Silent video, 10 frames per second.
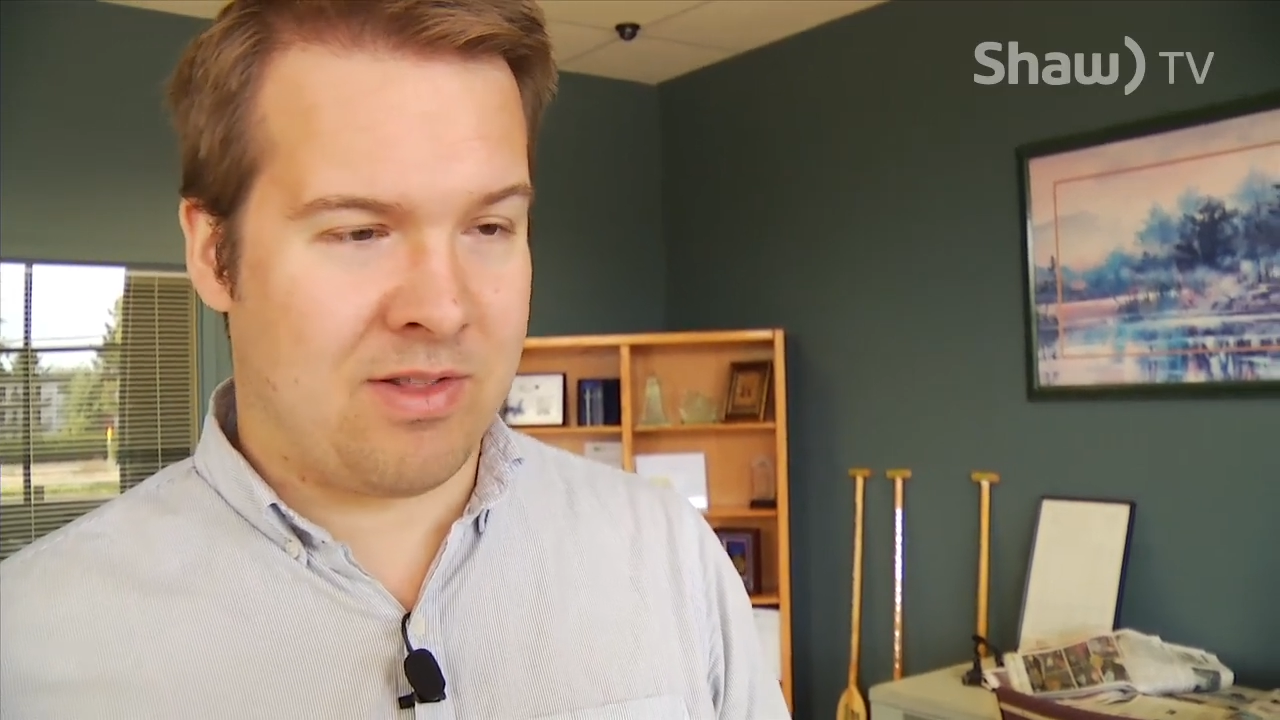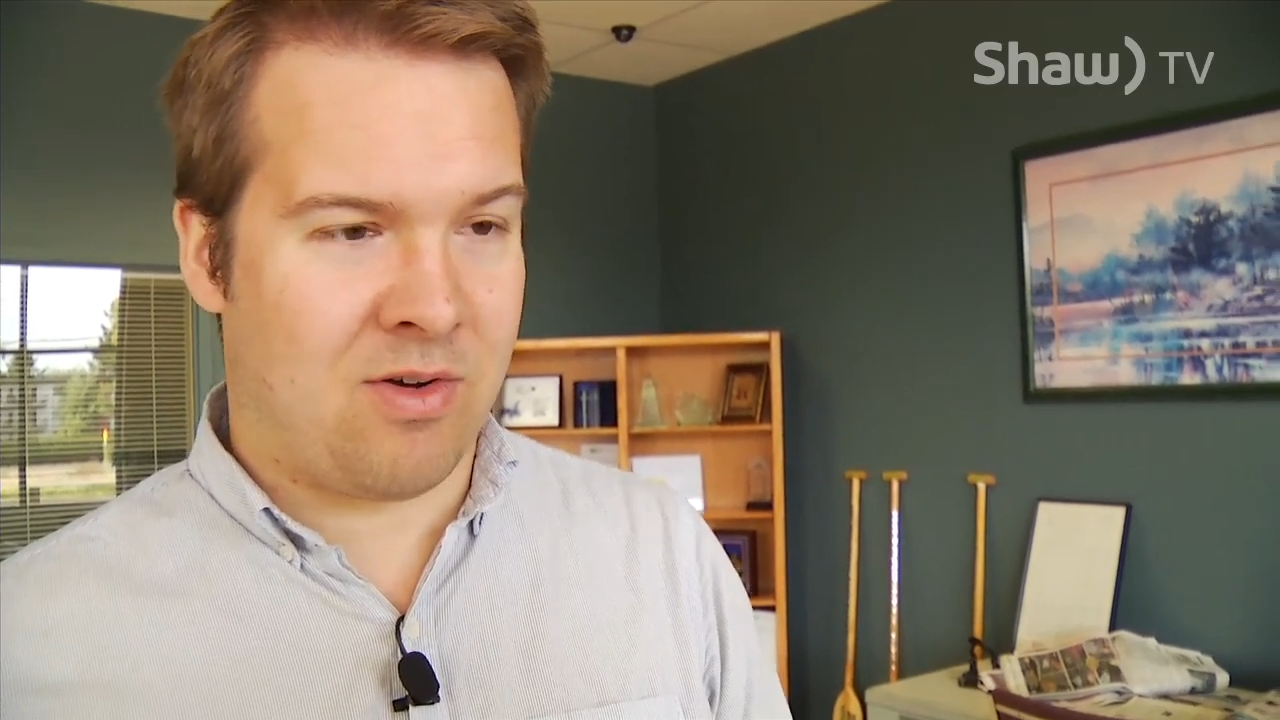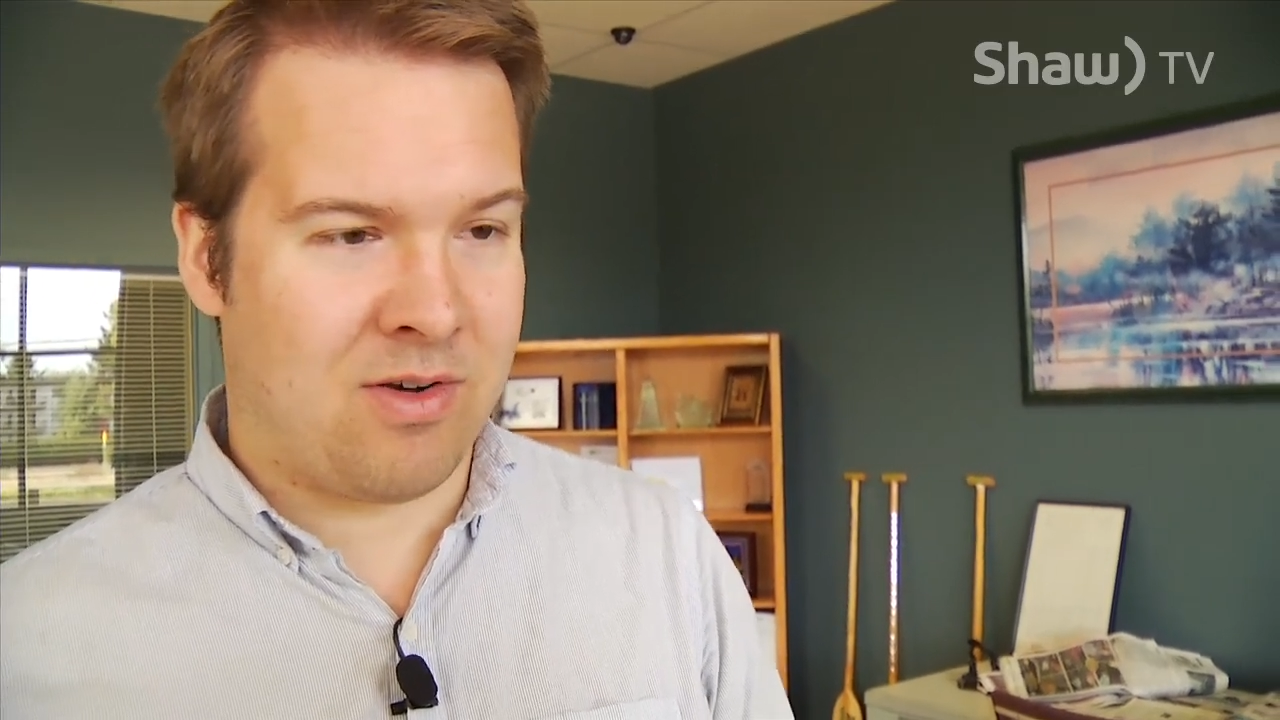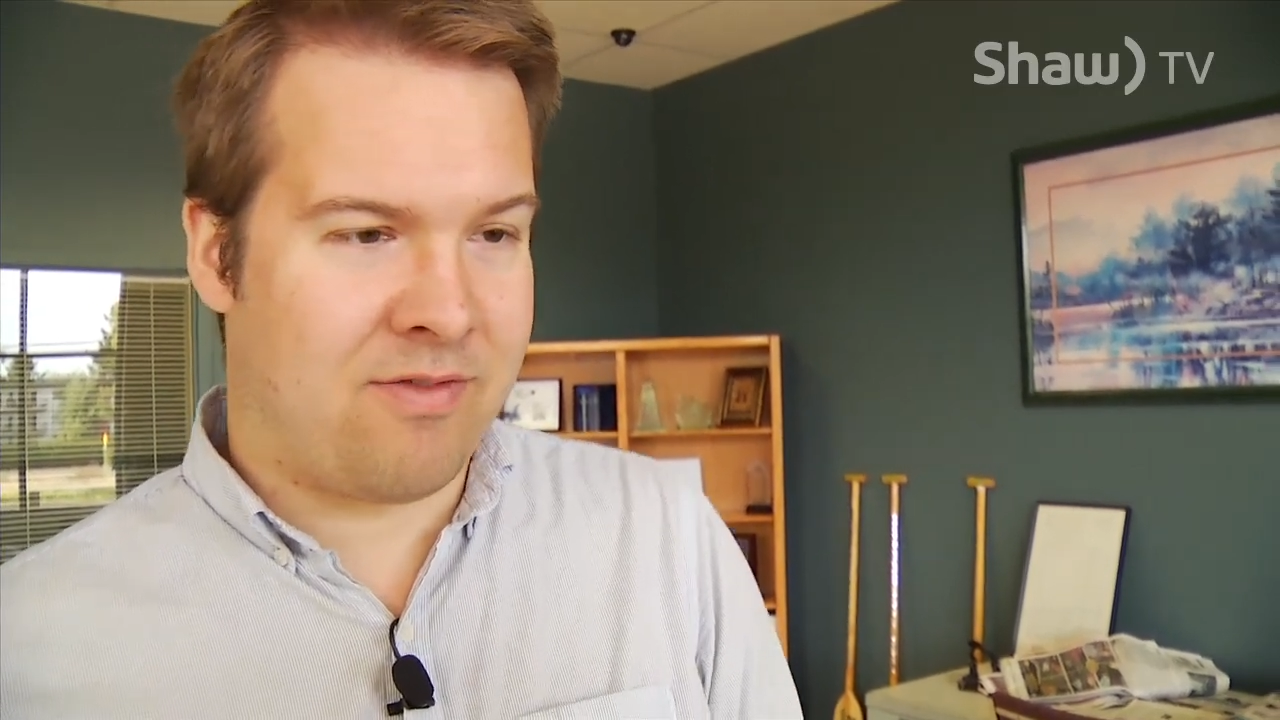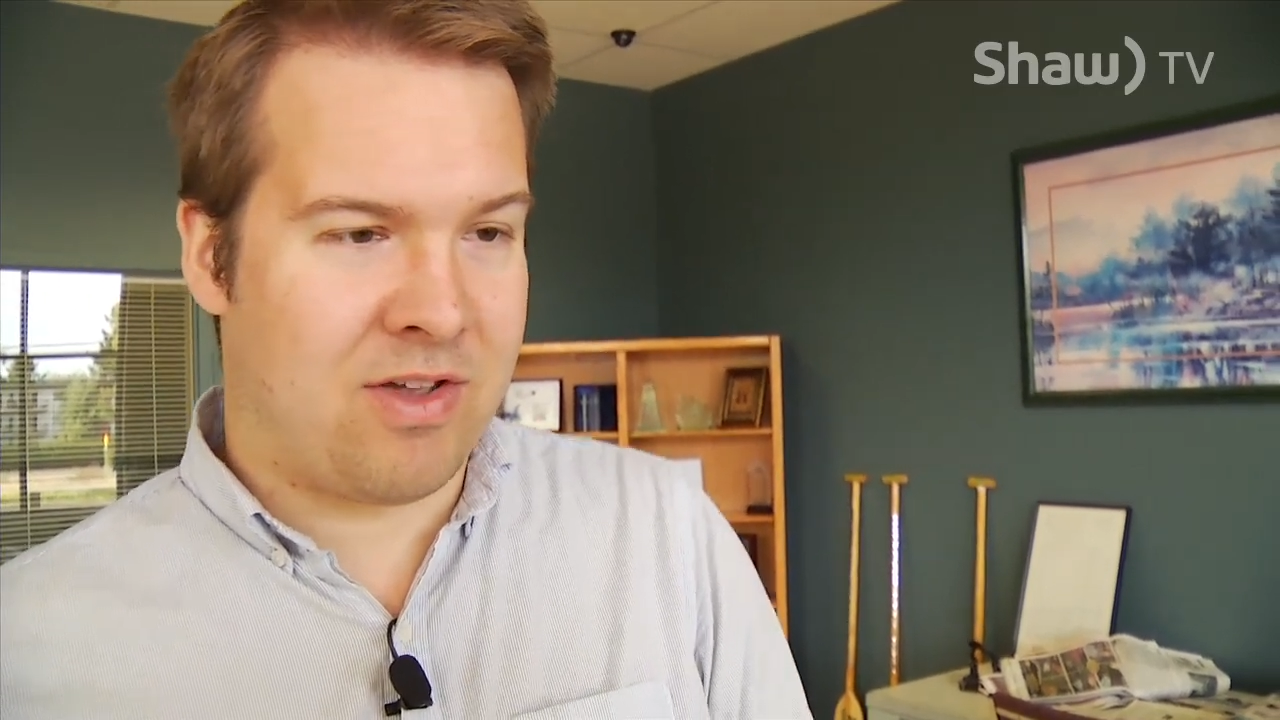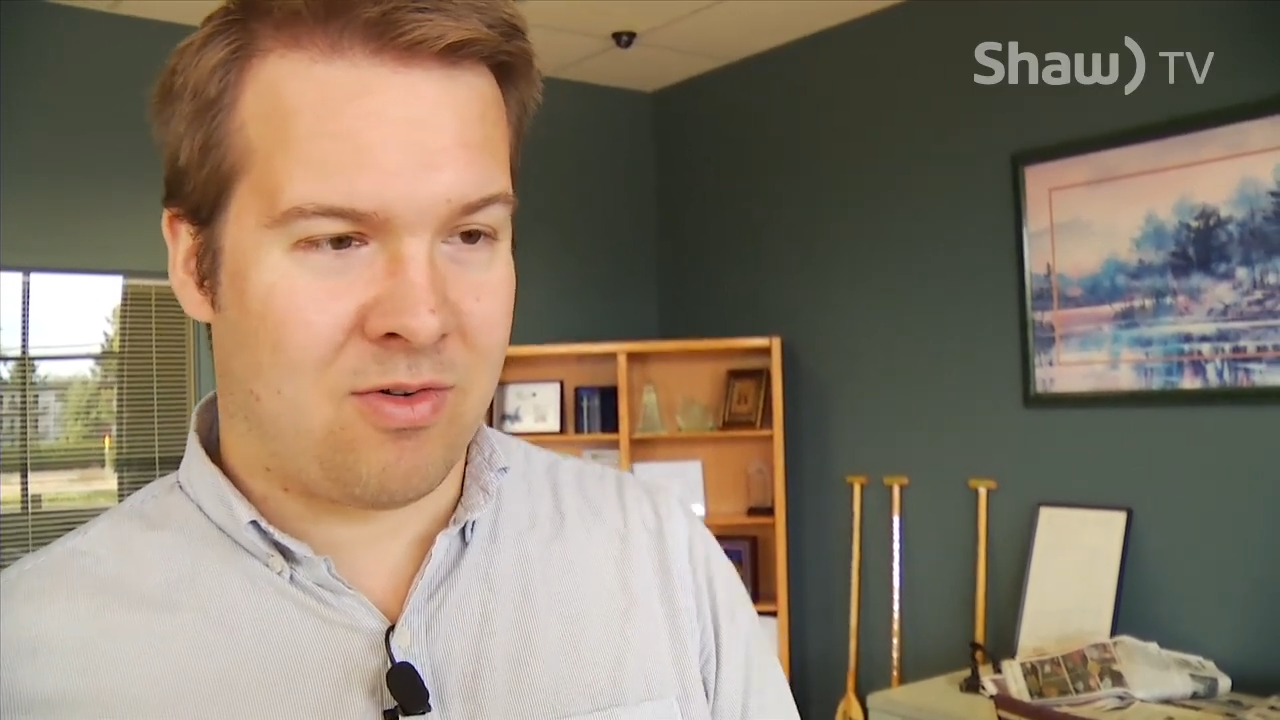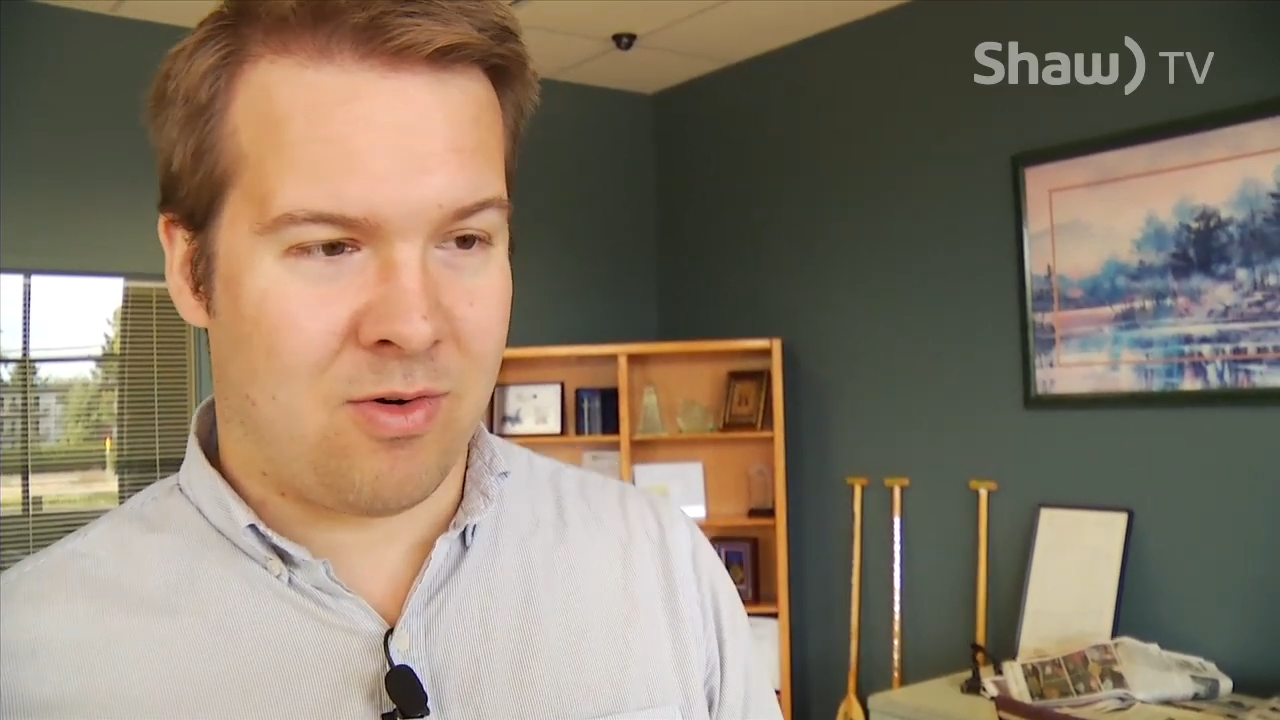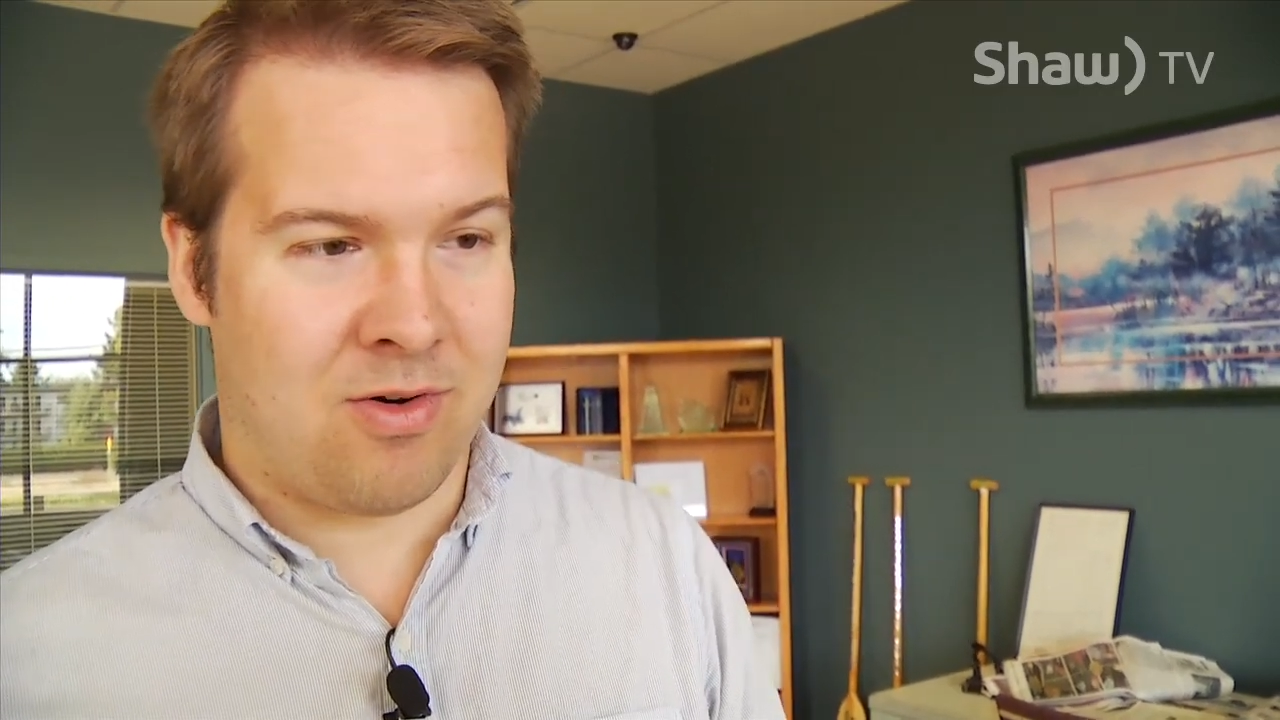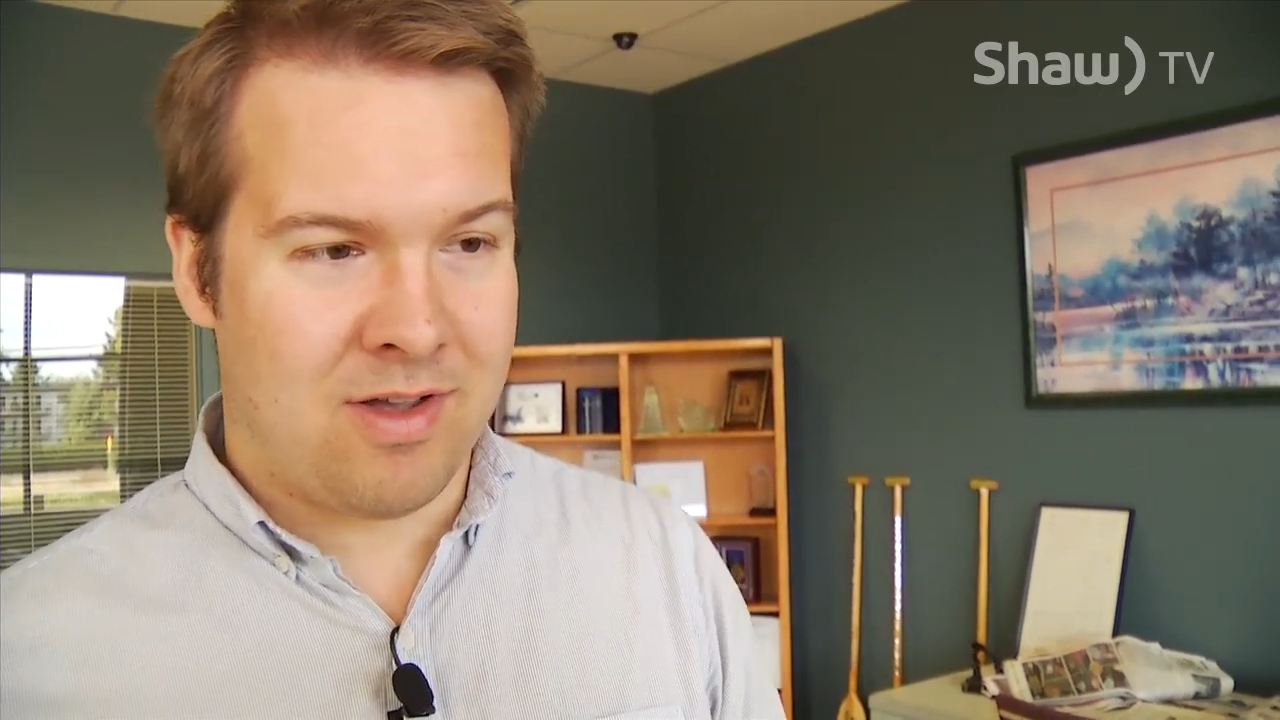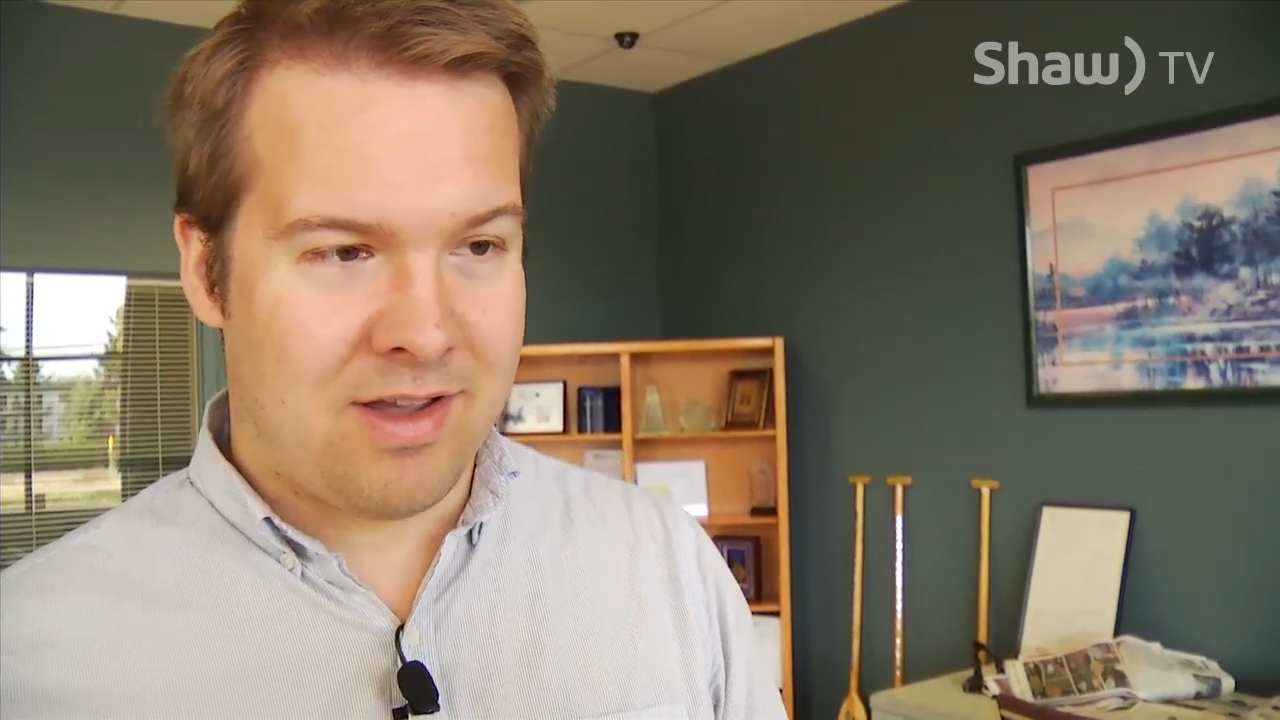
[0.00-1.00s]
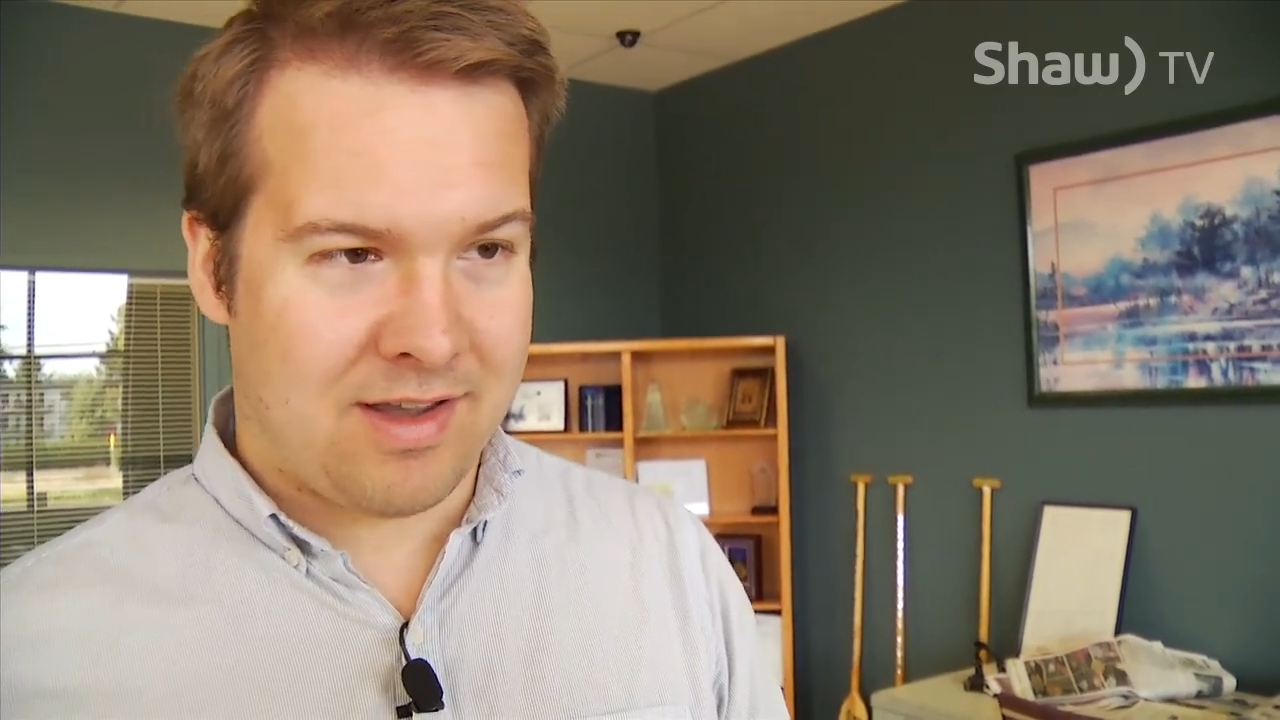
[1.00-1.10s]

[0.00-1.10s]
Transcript: long federal